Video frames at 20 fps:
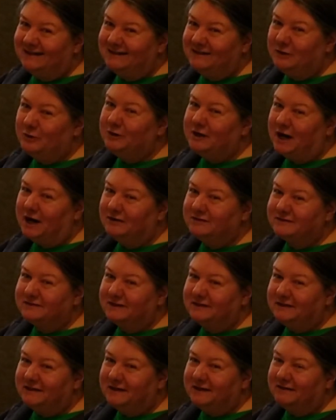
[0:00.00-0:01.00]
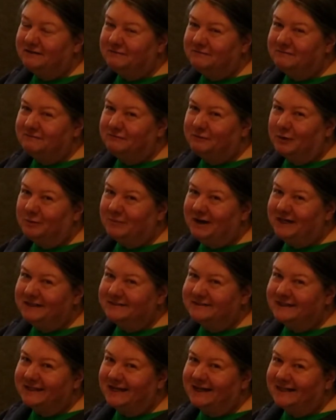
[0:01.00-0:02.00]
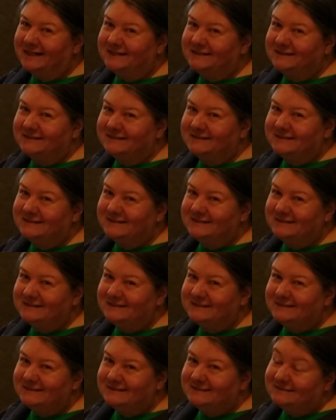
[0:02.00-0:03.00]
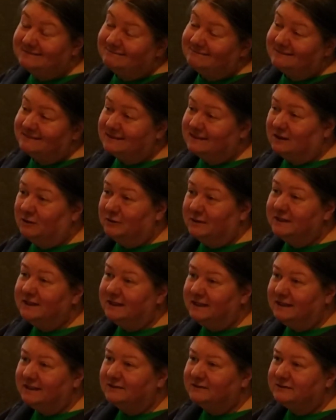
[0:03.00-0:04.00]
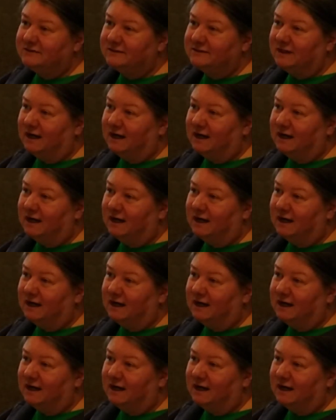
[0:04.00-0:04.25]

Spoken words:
No car is gonna get 4 miles a gallon. So it is,